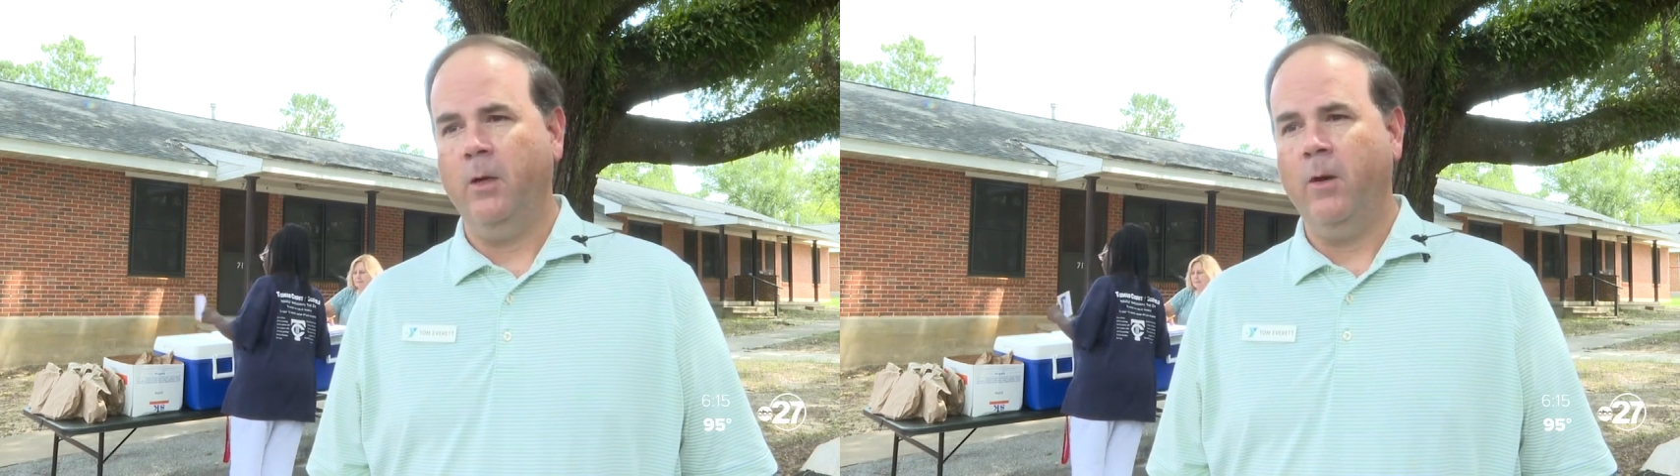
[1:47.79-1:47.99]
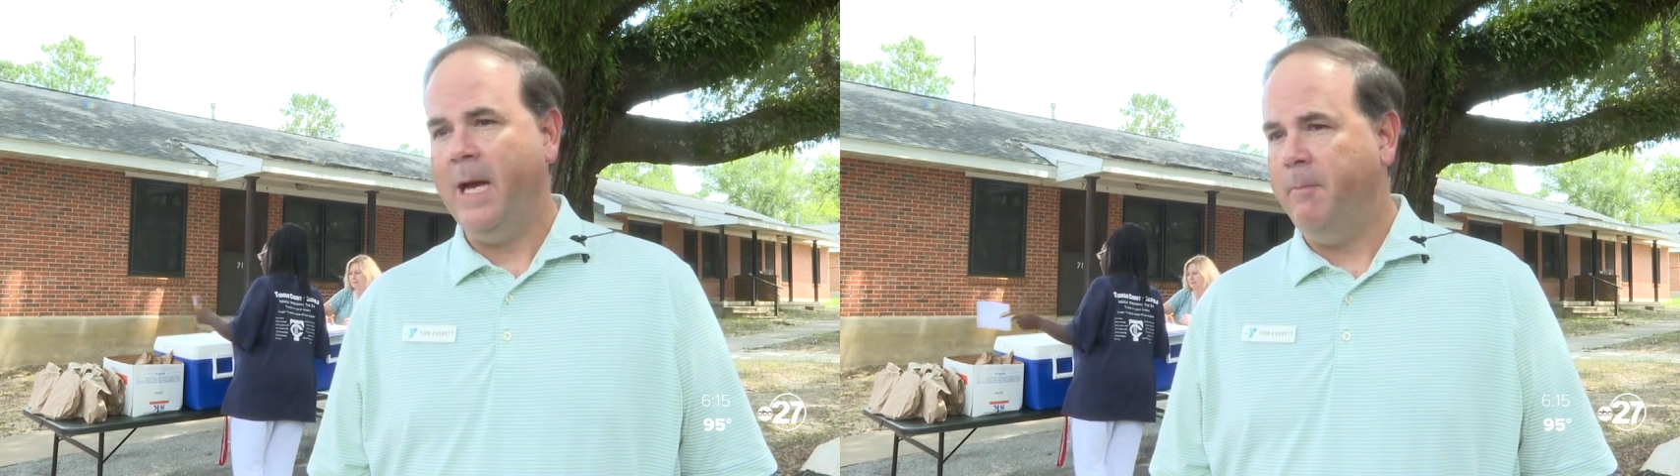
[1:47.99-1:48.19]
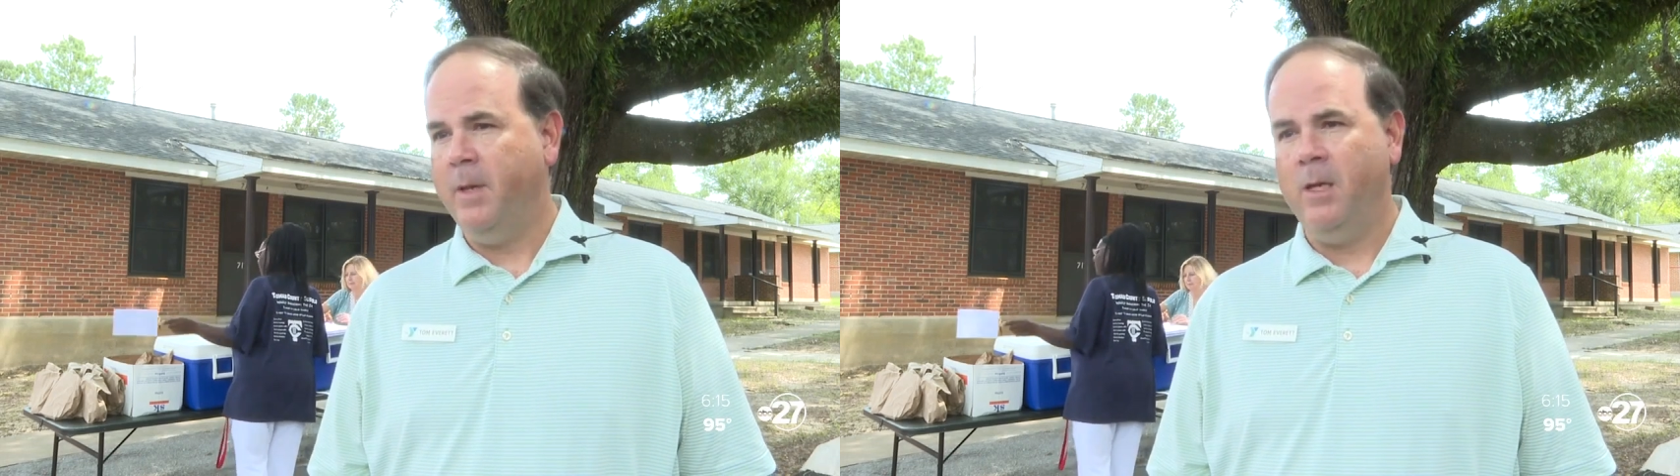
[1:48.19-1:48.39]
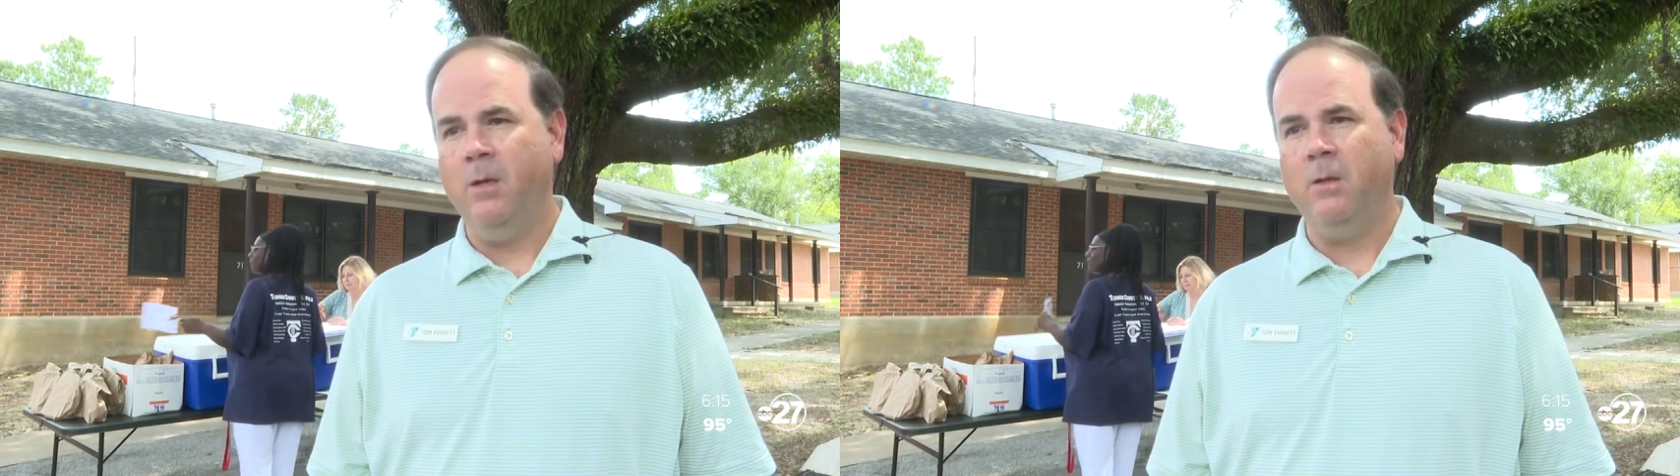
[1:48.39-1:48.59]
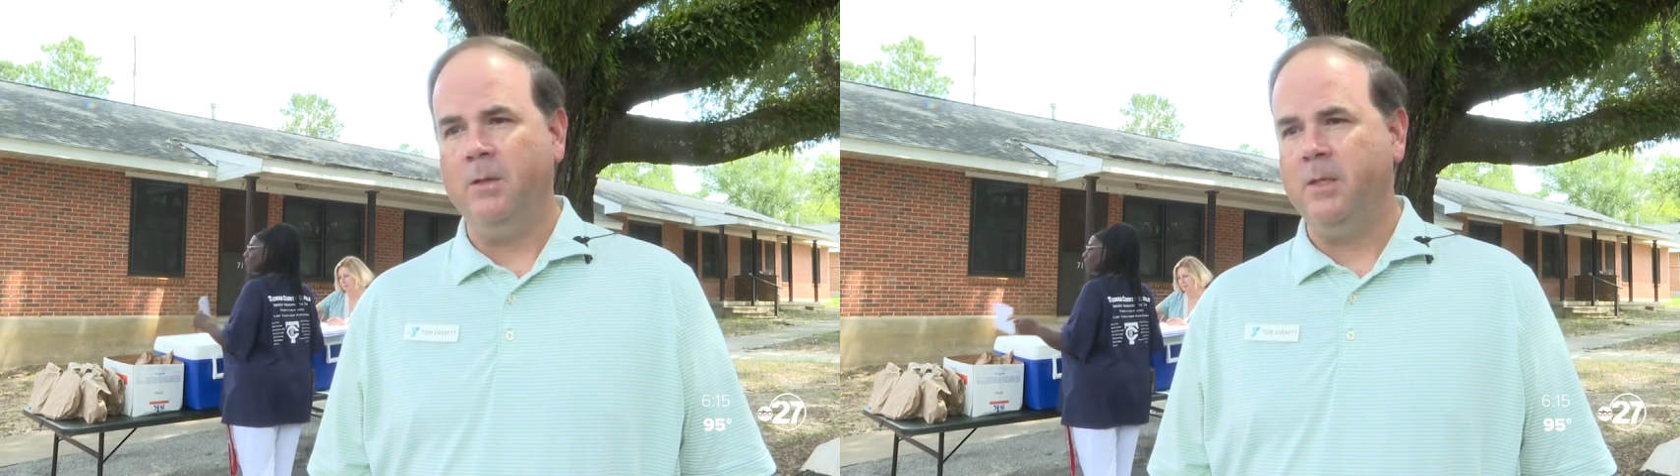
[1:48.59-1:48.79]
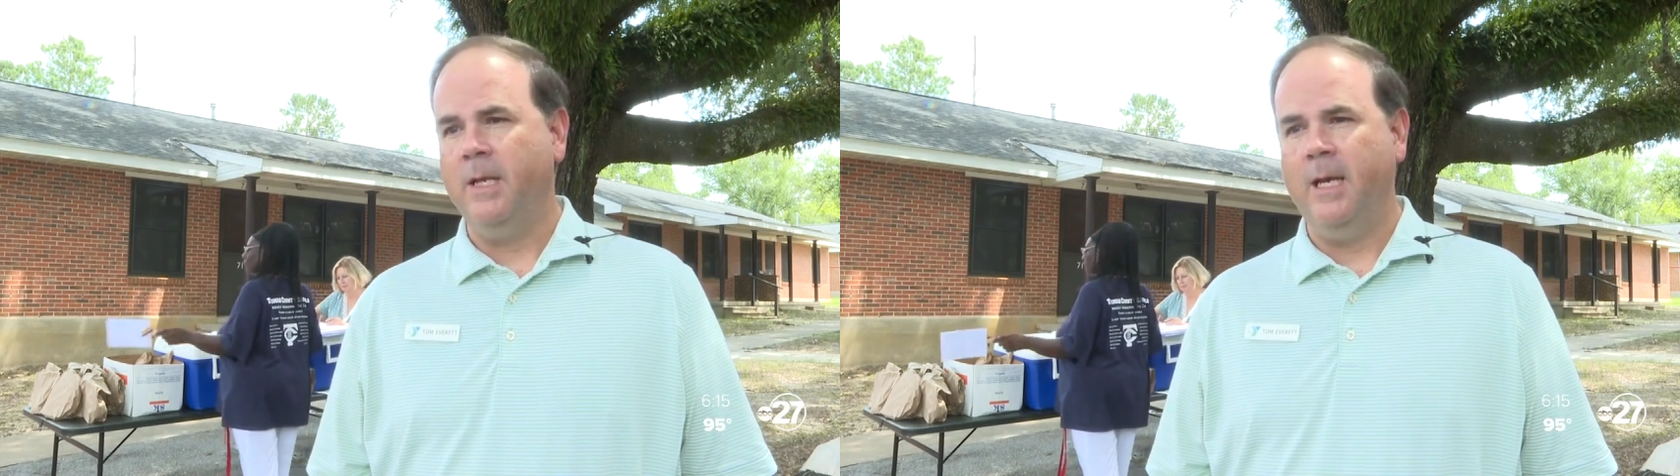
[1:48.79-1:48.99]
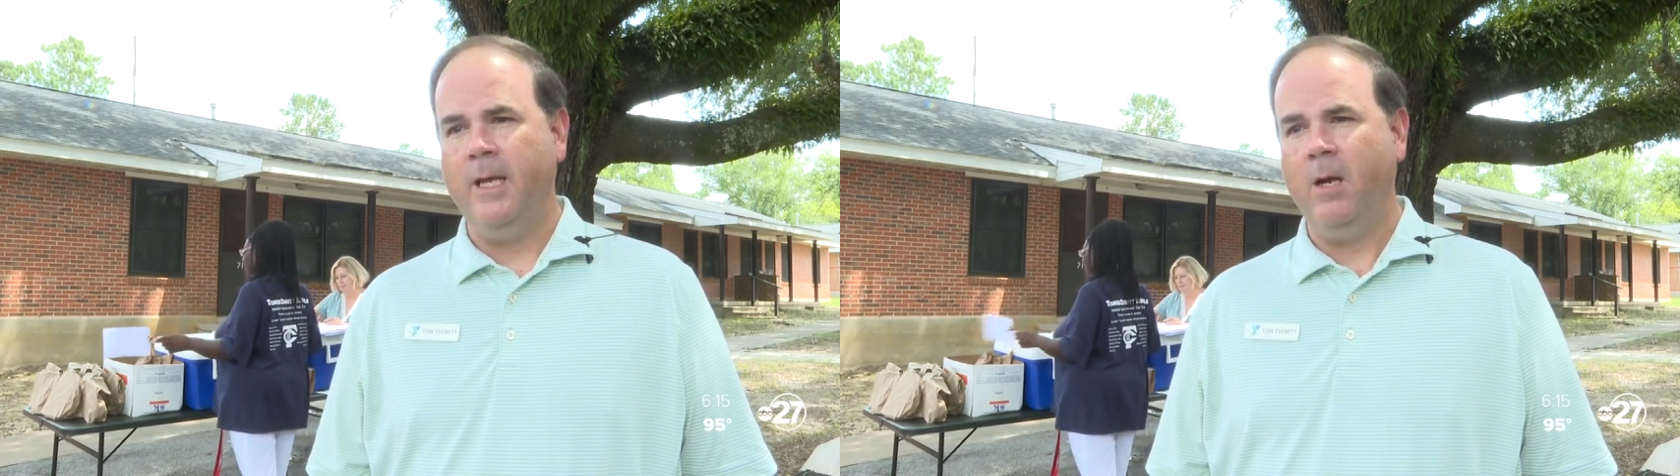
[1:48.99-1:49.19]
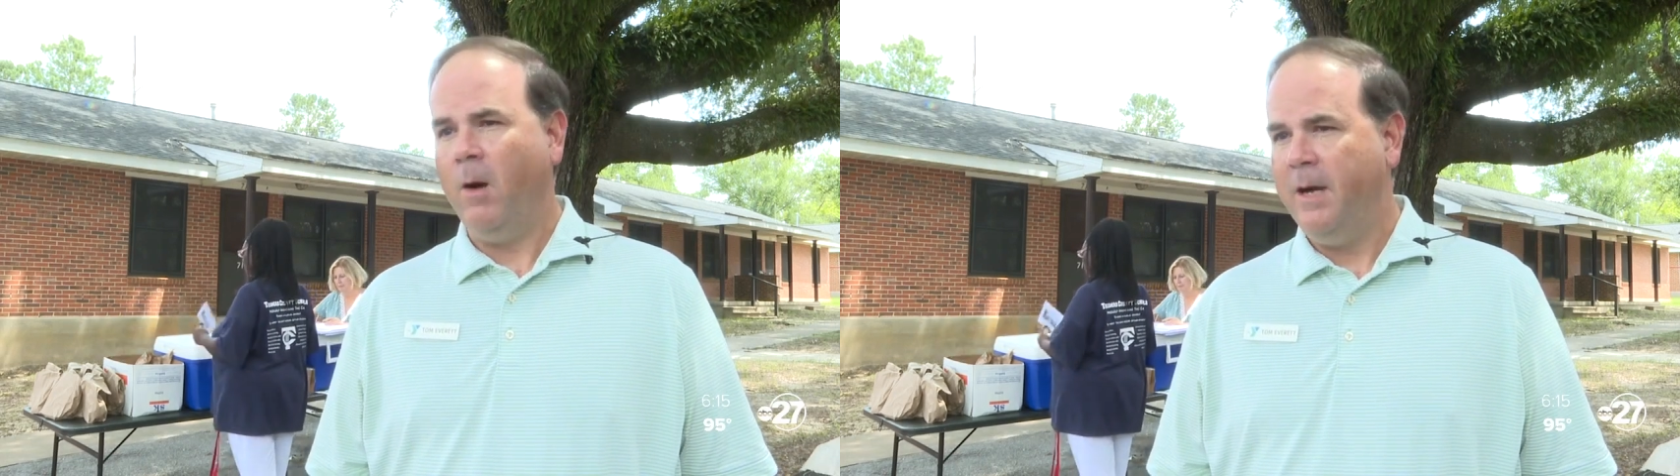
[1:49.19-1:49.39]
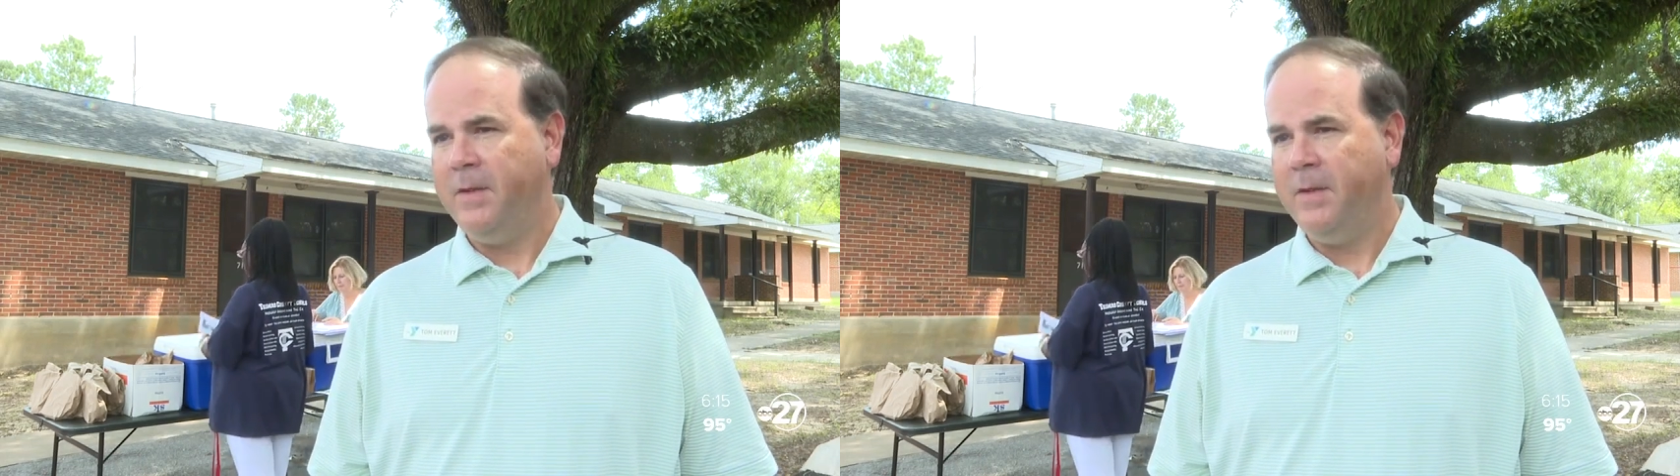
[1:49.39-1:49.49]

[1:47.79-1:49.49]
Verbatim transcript: grab meals and they don't have